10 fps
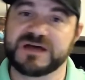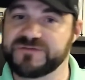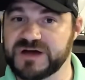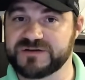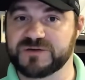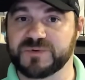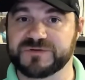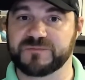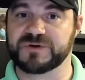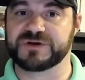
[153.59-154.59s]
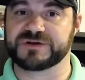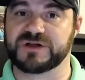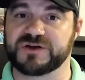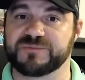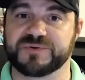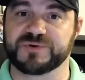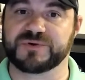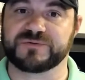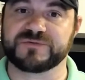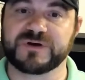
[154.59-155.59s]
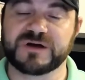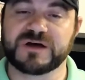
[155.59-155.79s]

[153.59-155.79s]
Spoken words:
If you end up with $1 million approved,